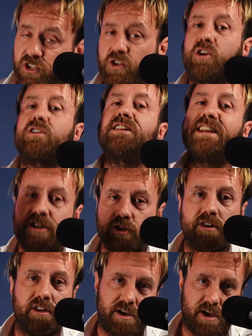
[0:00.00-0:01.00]
could
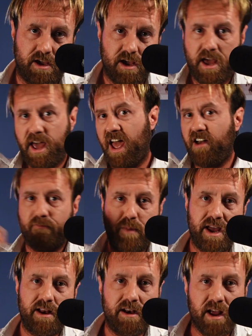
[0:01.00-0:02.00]
literally have
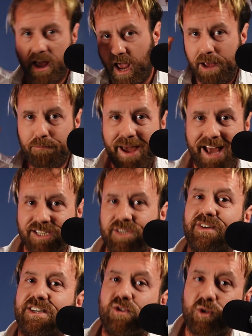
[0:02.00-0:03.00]
been a massive
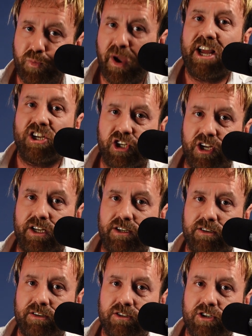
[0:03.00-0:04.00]

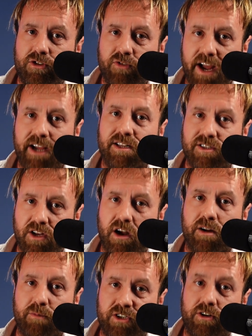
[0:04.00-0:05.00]
expansion to Dragon's
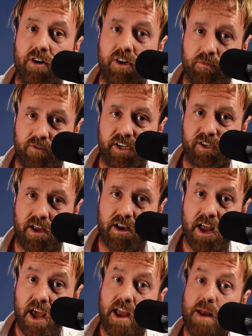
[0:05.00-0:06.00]
Dogma Dark Arisen,
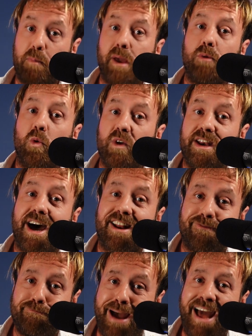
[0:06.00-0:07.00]
and people would not
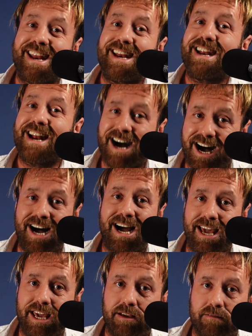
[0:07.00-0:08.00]
have batted an
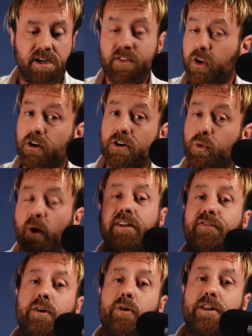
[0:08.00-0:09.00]
eye. And there are quite a
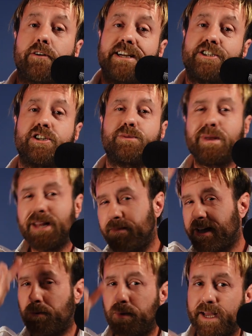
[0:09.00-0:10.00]
few other issues, but let me
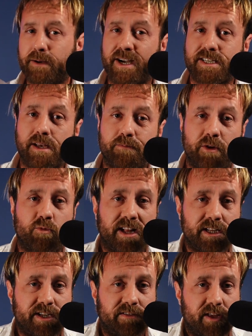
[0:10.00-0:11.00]
complain about something
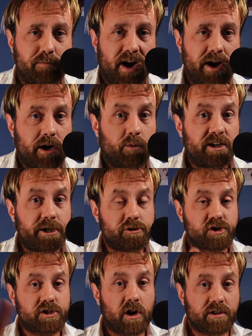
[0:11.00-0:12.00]
relatively minor. When you
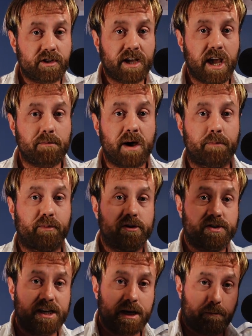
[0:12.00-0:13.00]
start the game up, you
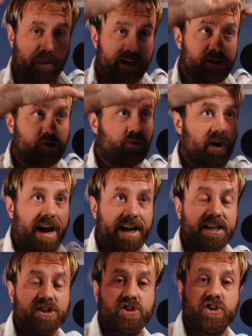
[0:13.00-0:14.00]
see a big
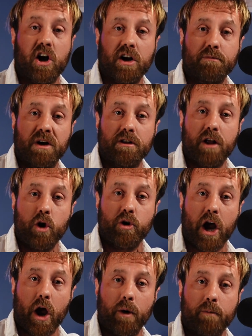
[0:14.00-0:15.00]
Dragon's Dogma
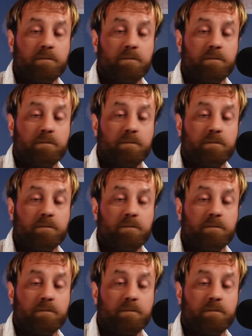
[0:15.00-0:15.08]
logo.